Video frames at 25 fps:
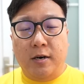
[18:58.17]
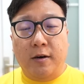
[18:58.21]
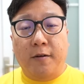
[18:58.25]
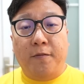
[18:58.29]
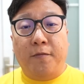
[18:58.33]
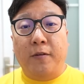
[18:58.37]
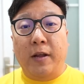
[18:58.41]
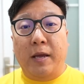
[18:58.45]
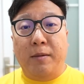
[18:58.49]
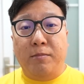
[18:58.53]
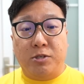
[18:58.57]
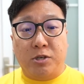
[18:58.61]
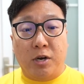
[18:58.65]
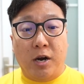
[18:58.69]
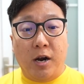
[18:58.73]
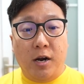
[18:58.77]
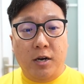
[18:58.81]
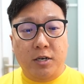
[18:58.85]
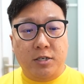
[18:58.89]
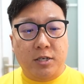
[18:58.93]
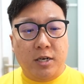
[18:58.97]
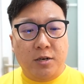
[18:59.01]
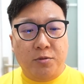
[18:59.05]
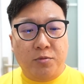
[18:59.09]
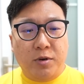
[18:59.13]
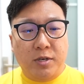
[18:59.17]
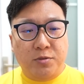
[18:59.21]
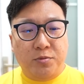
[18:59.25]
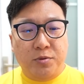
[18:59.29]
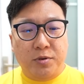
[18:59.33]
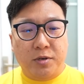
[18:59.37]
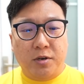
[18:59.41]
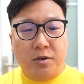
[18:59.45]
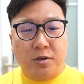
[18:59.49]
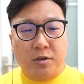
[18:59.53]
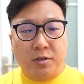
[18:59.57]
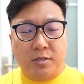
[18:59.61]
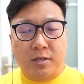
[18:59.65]
Flame Charge, otherwise we're
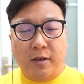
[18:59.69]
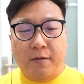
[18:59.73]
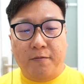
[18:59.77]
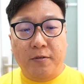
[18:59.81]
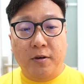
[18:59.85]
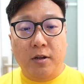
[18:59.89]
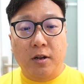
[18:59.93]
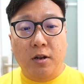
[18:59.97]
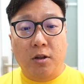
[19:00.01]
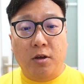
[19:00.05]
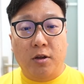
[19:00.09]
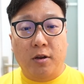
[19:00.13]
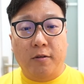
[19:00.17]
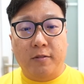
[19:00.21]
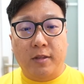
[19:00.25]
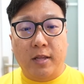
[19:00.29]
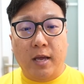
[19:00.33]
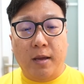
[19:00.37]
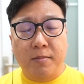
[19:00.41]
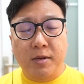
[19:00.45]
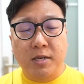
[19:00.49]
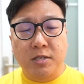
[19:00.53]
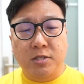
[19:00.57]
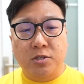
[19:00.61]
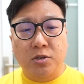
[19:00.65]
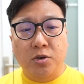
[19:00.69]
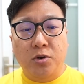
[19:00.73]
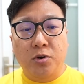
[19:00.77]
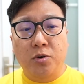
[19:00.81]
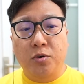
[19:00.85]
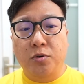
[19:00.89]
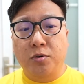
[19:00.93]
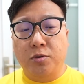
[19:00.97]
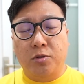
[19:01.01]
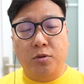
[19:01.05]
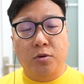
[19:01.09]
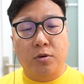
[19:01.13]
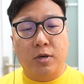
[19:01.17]
going to suffer a lot of damage.
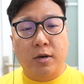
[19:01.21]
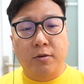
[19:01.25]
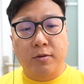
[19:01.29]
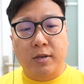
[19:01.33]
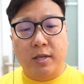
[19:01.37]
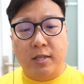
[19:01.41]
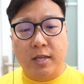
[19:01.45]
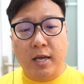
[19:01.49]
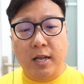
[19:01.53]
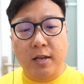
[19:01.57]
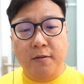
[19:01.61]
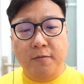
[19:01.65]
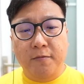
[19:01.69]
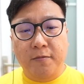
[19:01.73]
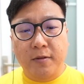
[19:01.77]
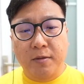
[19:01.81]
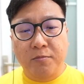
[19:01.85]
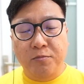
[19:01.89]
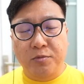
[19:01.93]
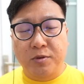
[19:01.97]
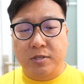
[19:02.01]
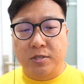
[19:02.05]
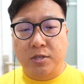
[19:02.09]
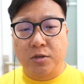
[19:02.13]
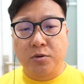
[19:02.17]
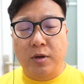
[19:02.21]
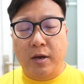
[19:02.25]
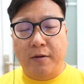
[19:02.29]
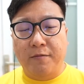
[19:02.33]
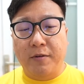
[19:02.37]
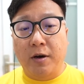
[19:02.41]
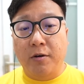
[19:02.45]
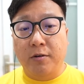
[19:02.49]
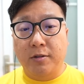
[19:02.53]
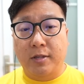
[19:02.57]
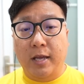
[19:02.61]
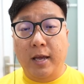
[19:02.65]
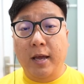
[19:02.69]
So took out the Talonflame, we still have
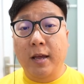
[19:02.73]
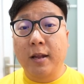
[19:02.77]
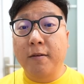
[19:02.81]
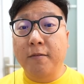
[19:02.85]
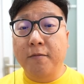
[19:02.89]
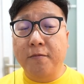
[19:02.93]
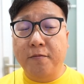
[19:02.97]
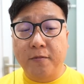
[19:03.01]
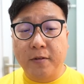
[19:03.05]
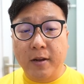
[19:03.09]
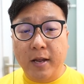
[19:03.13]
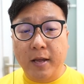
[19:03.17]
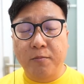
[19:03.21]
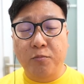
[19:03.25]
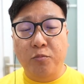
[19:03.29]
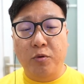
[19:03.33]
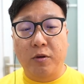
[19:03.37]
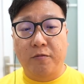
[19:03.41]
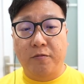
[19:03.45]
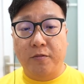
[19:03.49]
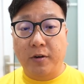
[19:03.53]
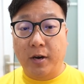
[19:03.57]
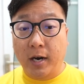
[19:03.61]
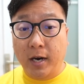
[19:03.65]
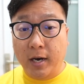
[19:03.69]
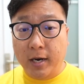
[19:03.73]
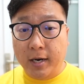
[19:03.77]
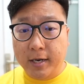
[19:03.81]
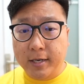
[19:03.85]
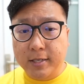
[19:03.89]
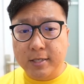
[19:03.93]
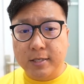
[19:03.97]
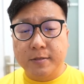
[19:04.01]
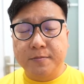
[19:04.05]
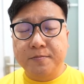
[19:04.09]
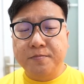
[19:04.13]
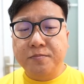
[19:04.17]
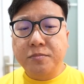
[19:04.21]
our Talonflame with
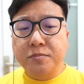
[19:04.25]
us.